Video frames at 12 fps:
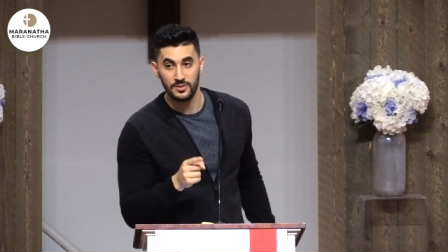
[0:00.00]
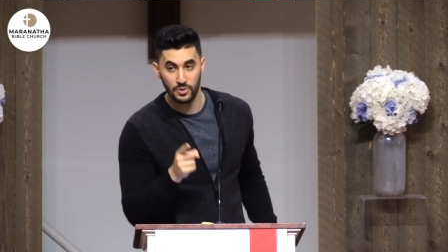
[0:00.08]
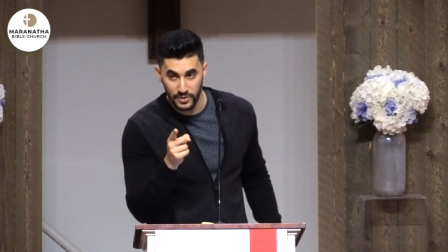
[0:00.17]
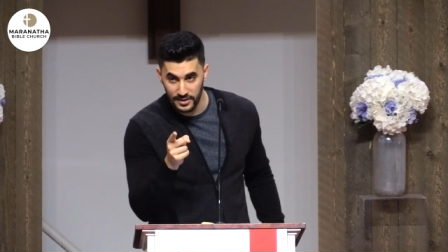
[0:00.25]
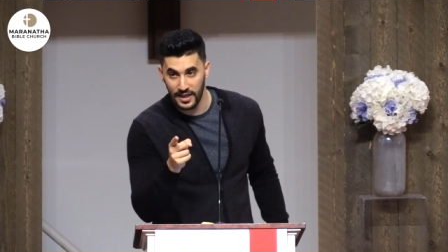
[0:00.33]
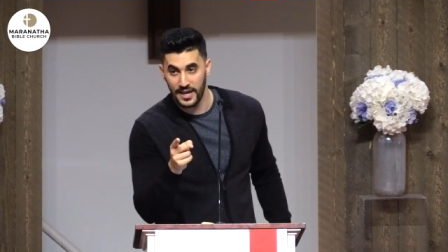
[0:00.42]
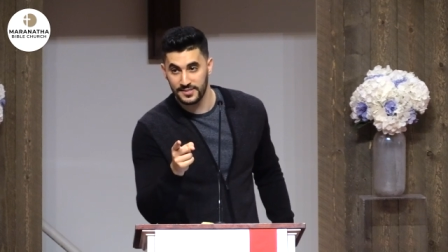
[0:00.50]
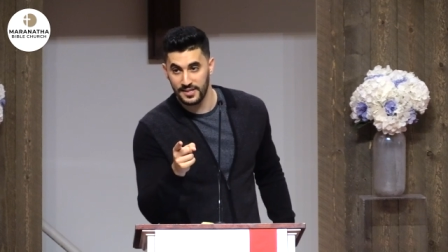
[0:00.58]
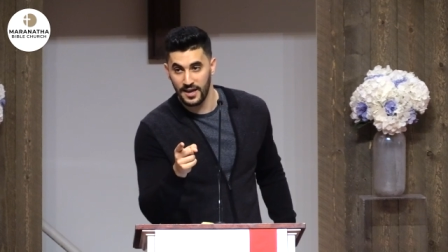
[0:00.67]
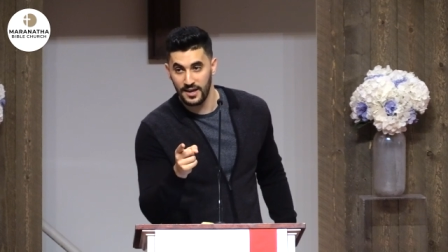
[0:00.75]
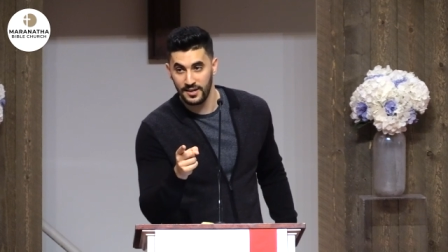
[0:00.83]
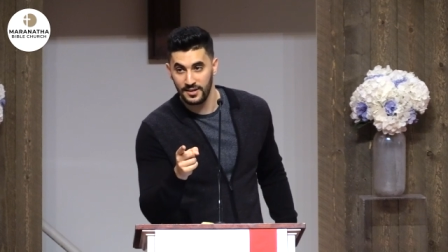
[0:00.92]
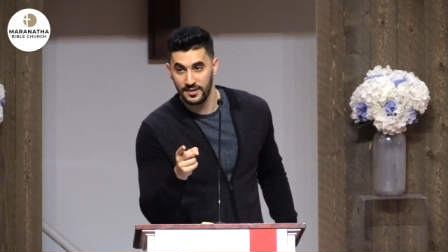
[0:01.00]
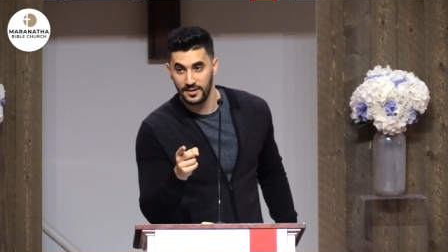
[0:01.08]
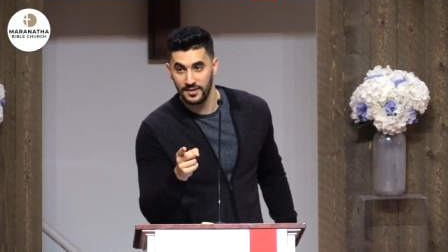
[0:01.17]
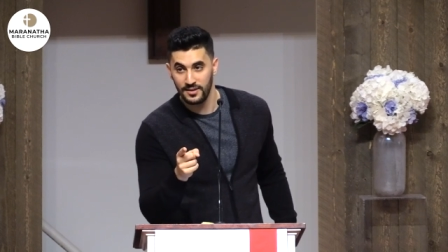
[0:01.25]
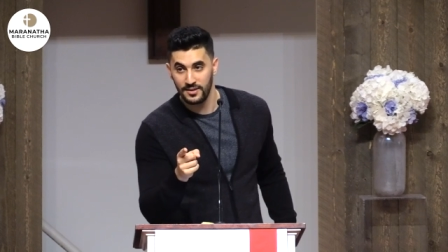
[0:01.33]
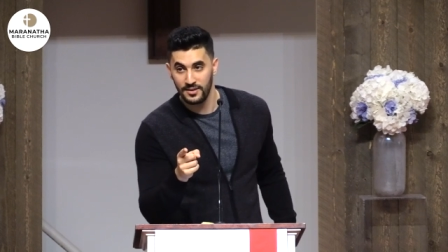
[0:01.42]
You realize that?
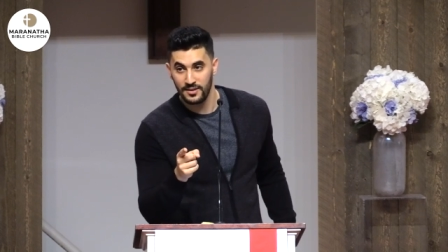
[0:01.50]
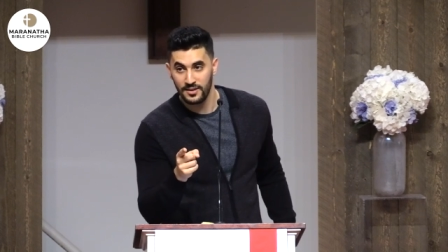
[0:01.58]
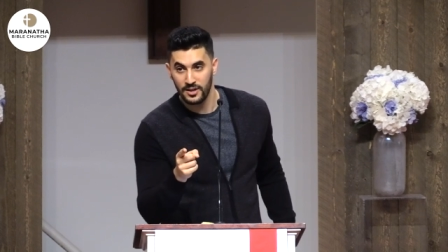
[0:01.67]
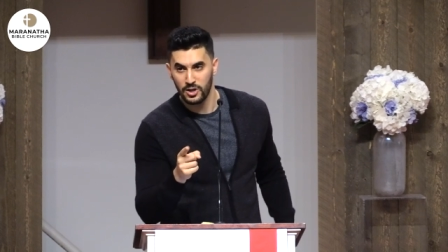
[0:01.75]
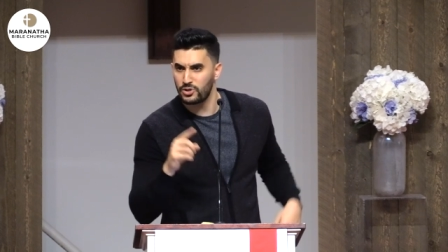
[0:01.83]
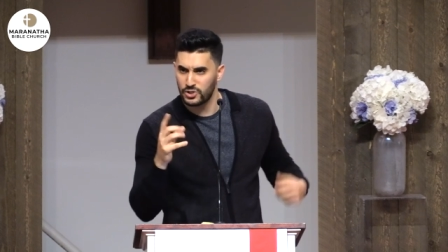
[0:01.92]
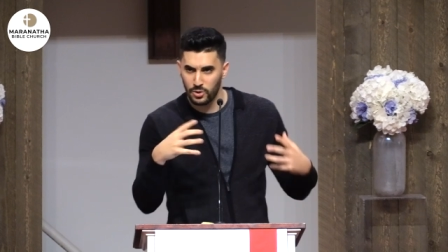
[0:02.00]
You're